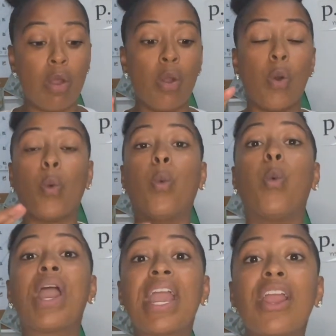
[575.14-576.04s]

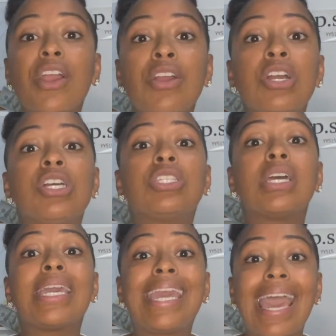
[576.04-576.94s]
where to
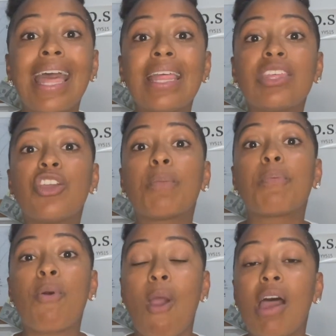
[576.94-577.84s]
get your
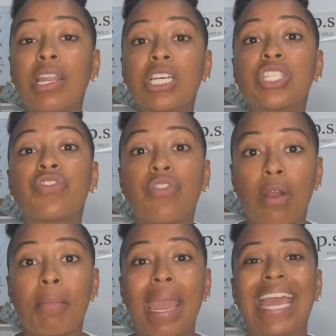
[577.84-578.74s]
products
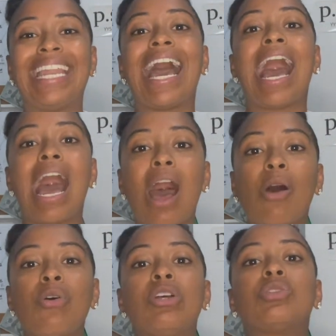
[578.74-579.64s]
from, and how
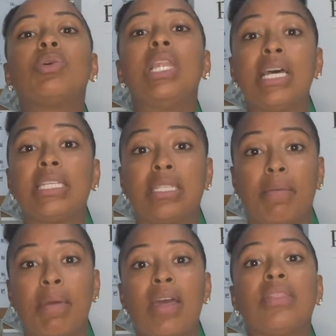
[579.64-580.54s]
to list them.
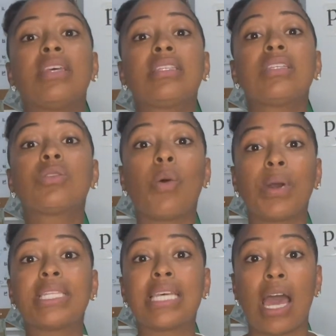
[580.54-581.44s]
This is going
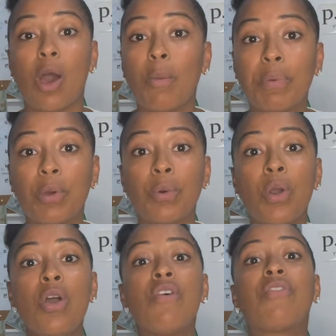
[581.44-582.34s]
to help you
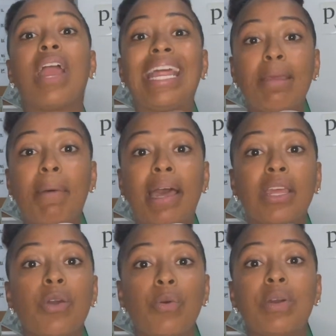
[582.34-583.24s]
for anybody
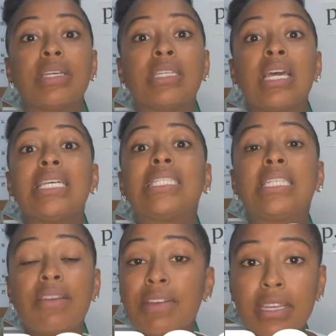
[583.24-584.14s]
who is
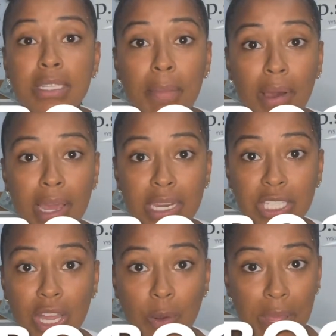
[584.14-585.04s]
serious about getting
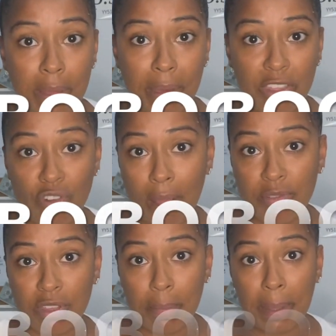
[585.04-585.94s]
started with eBay
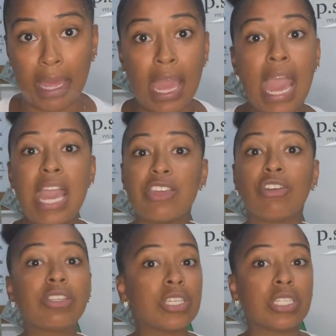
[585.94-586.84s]
dropshipping and you're
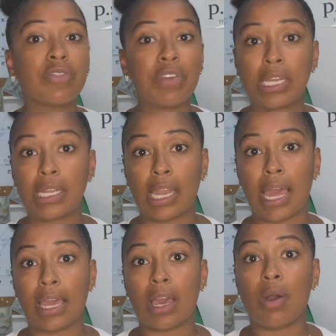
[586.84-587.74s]
just feeling
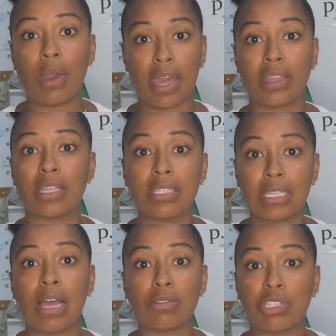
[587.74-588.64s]
like, okay, this
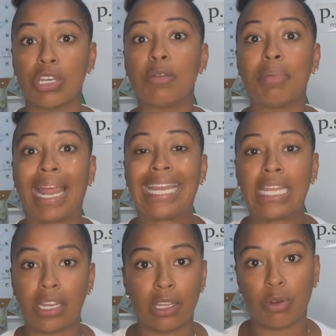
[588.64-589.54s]
sounds good, but I need
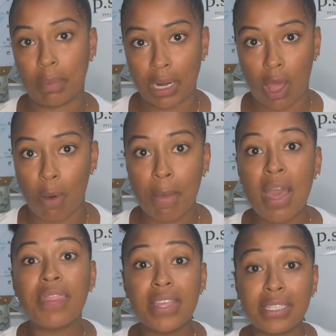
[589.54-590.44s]
a little bit of help.
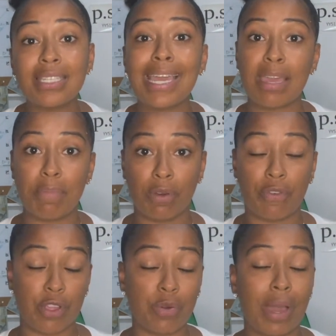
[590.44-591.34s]
This is the ebook for
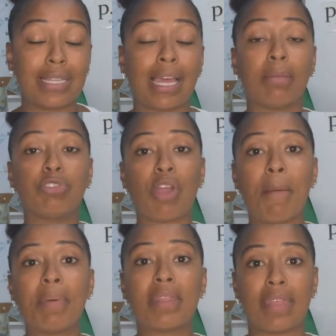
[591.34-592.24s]
you guys. I'm
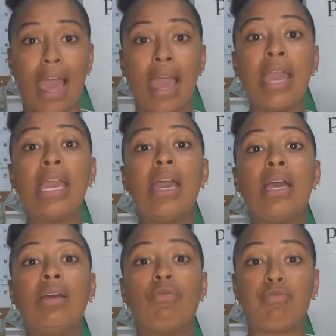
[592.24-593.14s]
dropping that
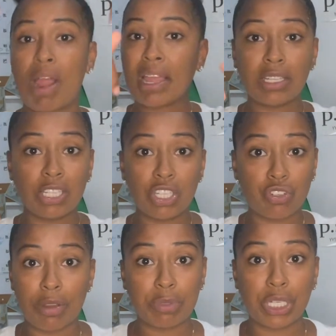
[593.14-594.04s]
right in the
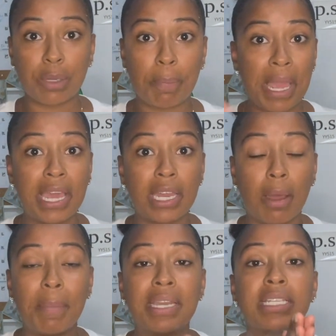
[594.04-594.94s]
description. Pick it up.
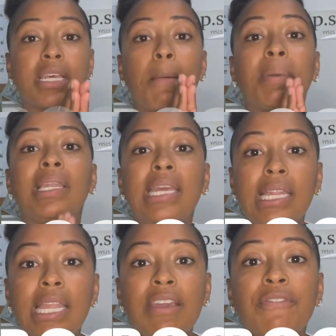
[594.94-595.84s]
It is
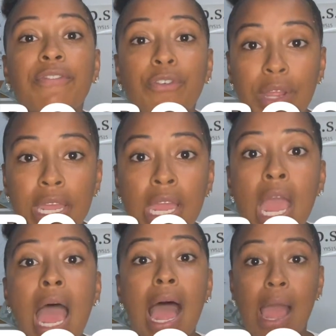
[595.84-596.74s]
completely free.
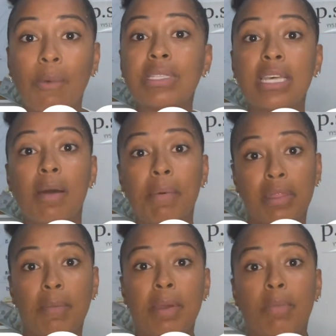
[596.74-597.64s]
I want to help other
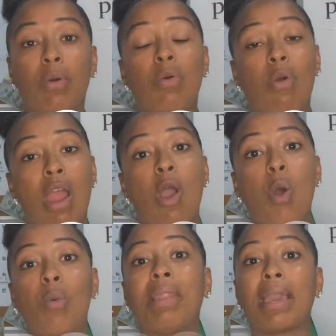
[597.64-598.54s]
people who are at
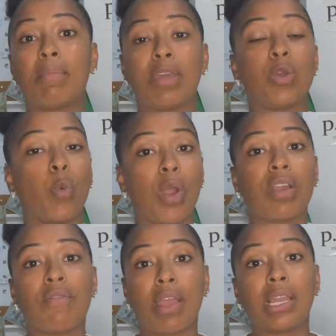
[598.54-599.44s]
home like me. You work a
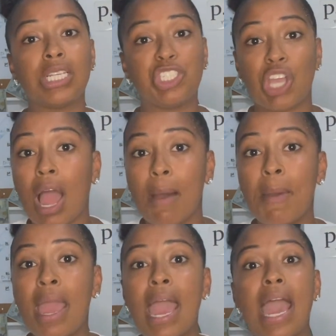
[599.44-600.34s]
regular job
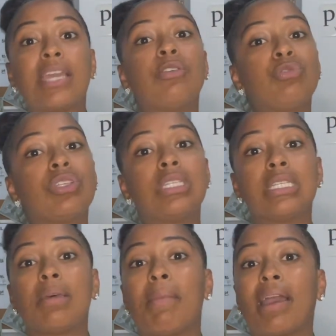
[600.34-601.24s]
and you just need
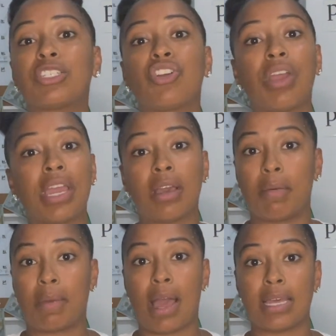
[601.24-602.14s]
some extra income,
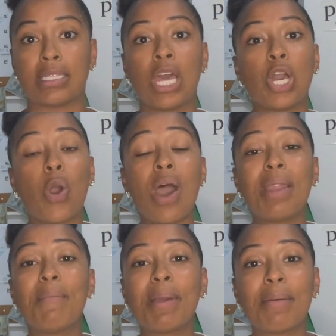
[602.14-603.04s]
guys. Go ahead and
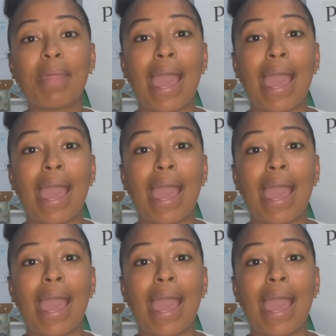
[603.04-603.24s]
pick up that